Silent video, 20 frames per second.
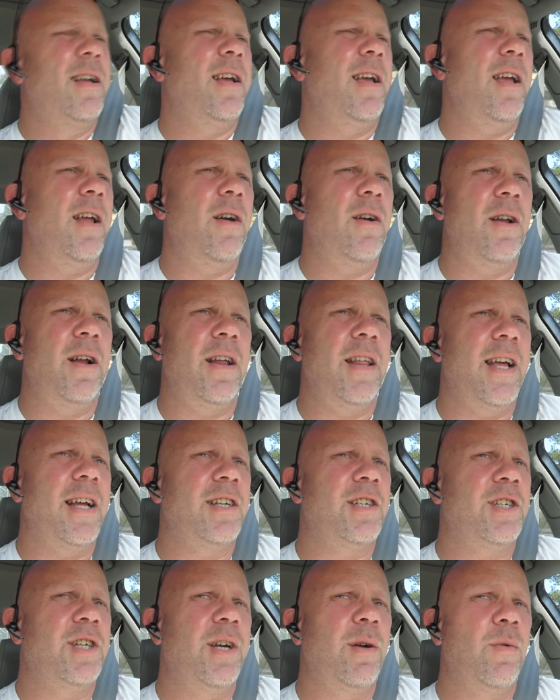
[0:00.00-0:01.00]
You know, none of
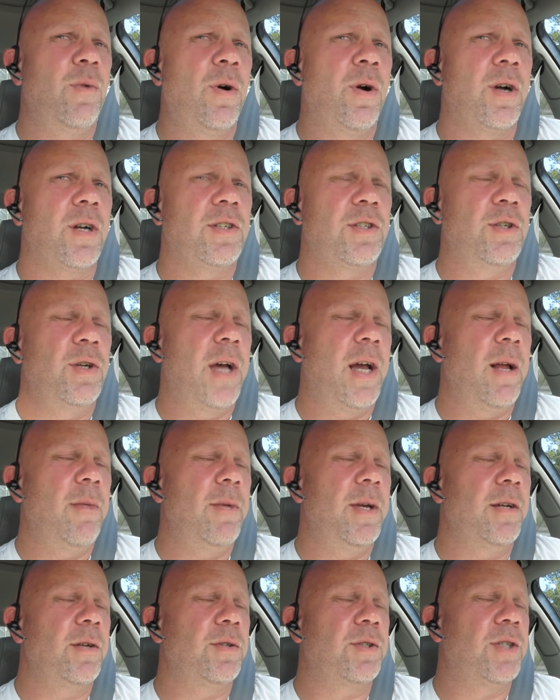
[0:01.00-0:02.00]
that shit works. You got to
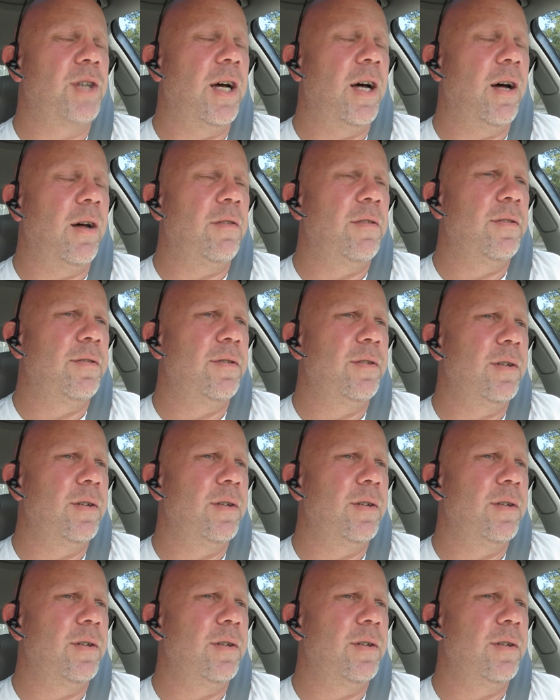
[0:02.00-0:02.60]
be yourself.